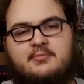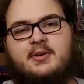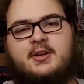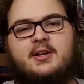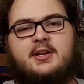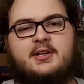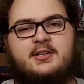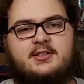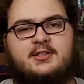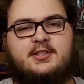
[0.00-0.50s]
but
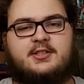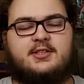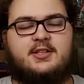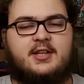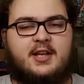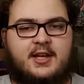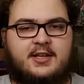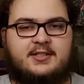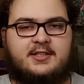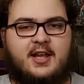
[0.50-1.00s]
it is just
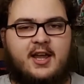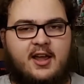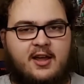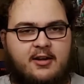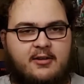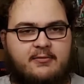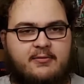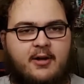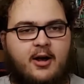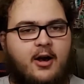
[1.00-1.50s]
nice to
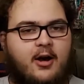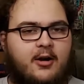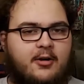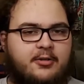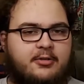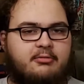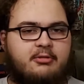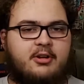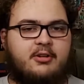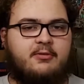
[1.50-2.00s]
have all
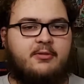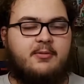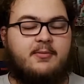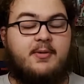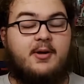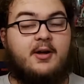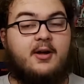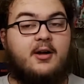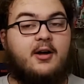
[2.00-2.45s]
3 of them